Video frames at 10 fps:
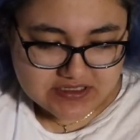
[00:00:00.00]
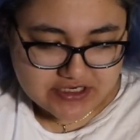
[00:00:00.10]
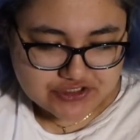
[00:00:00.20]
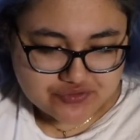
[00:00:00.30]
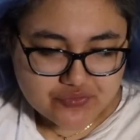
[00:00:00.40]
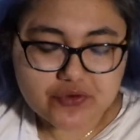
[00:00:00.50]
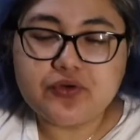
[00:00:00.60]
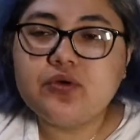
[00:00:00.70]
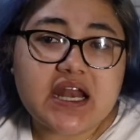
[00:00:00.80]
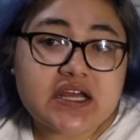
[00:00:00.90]
that I
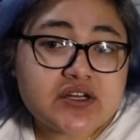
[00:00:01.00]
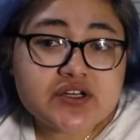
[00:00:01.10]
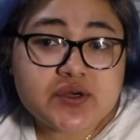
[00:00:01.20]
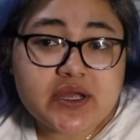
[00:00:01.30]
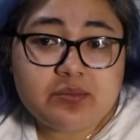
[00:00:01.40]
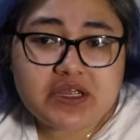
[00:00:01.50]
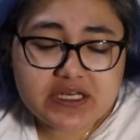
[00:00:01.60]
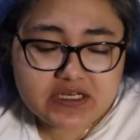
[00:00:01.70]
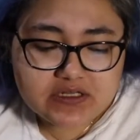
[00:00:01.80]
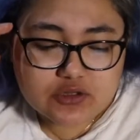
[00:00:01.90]
drew, and I don't know, it
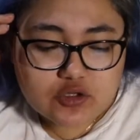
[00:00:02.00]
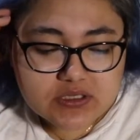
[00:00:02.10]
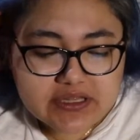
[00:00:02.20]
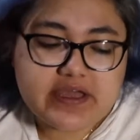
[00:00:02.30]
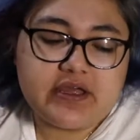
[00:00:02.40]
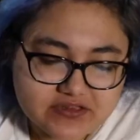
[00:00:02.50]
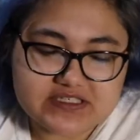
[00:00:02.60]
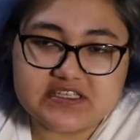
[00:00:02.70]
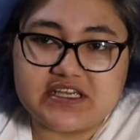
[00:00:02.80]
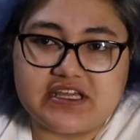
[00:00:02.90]
made it look like the
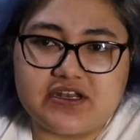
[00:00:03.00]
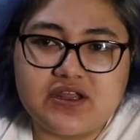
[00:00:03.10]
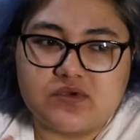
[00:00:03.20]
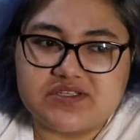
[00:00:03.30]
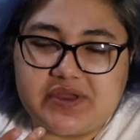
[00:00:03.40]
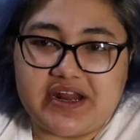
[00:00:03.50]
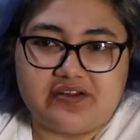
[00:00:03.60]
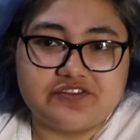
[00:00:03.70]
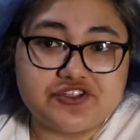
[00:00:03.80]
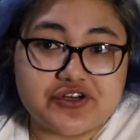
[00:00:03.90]
skin was made out
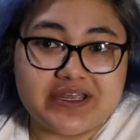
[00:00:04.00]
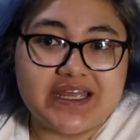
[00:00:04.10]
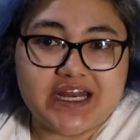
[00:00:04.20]
of string,